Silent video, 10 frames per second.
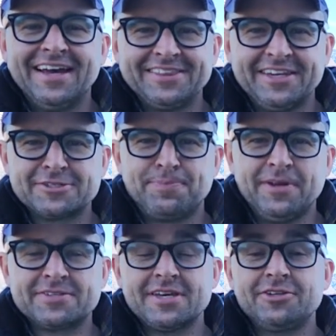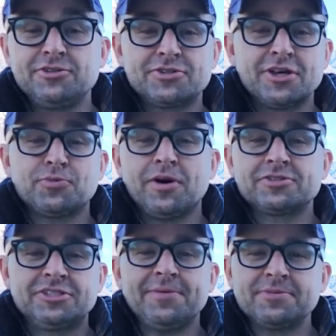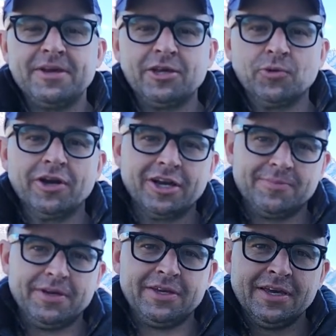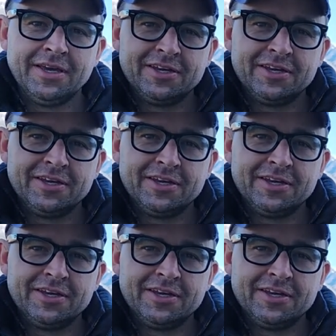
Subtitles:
at the next PSA New South Wales chapter meeting, where I'm going to be